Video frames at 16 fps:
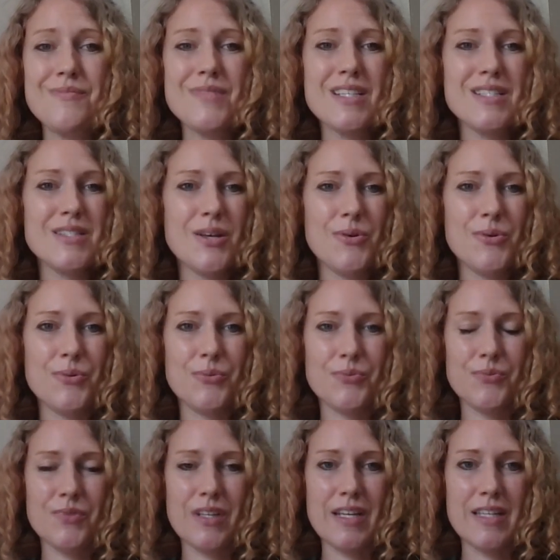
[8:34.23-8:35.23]
So
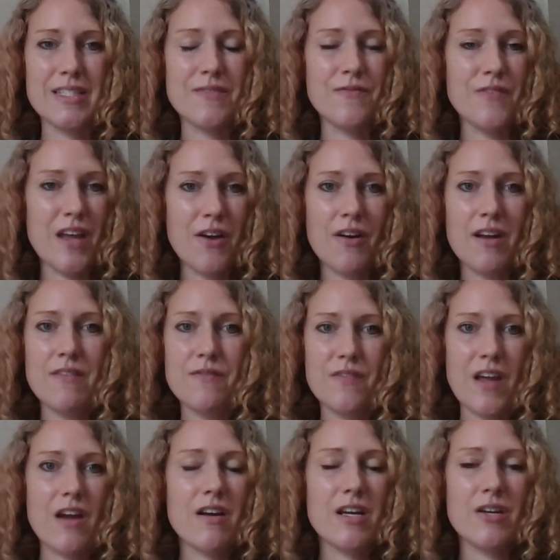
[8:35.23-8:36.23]
it's very,
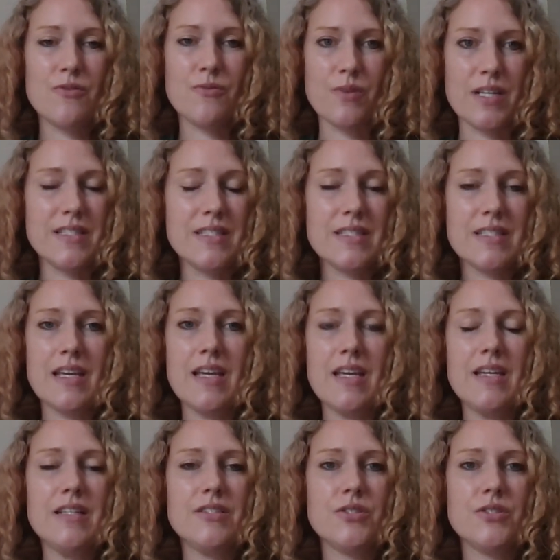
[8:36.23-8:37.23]
very
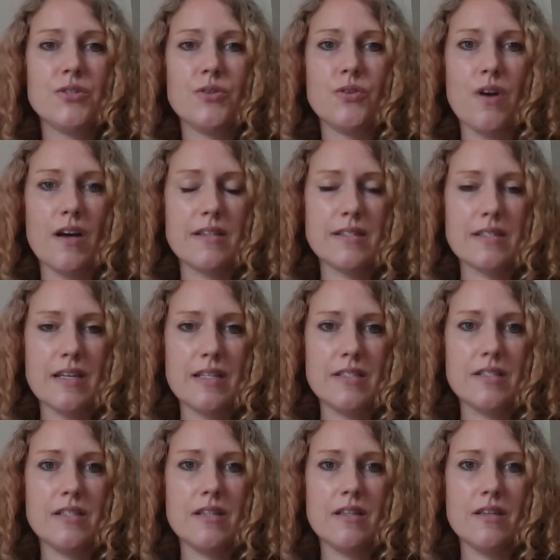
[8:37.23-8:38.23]
risky to cross
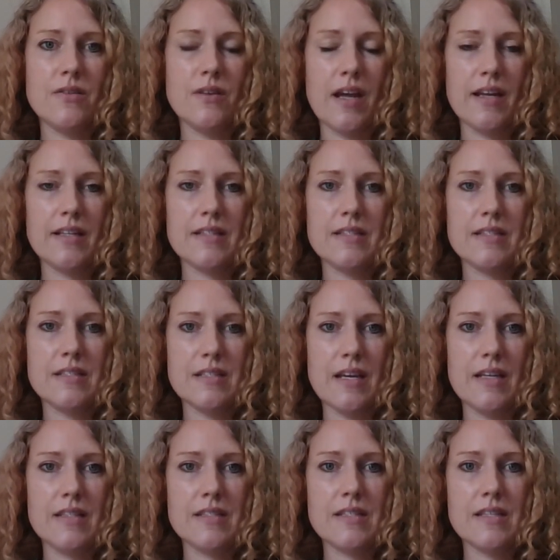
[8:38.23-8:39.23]
into the United
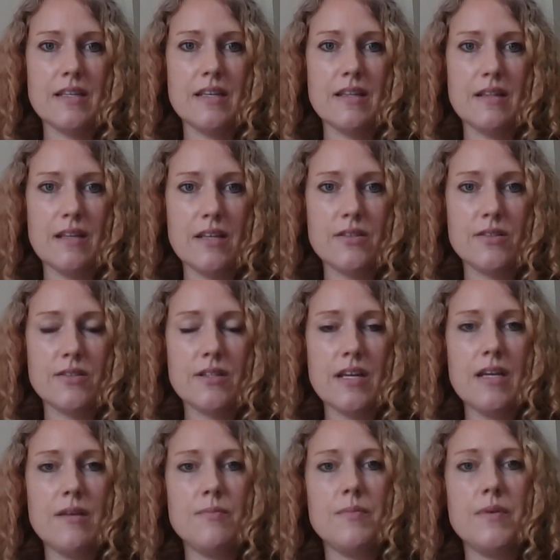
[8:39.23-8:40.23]
States
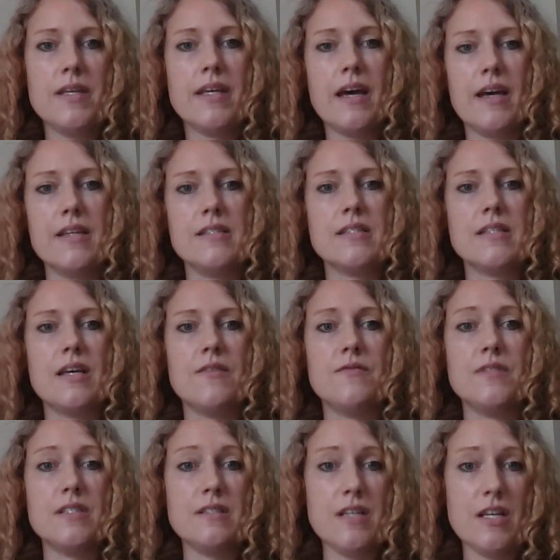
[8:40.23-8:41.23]
illegally because of
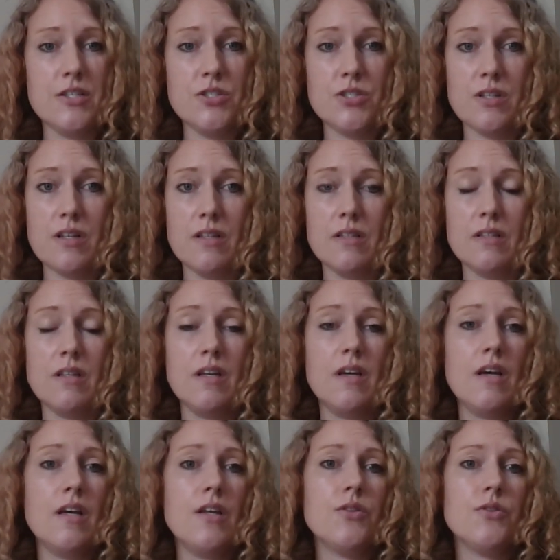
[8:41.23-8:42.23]
detention,
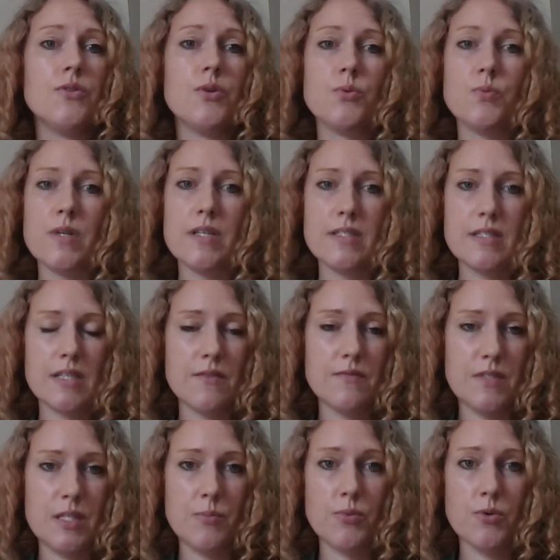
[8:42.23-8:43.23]
the risk of
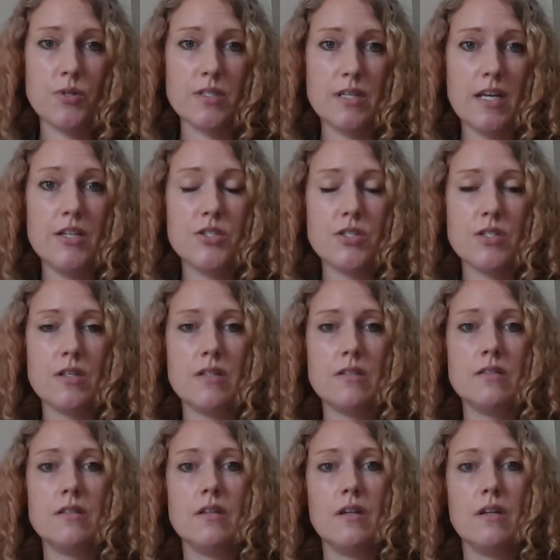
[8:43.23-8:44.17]
deportation.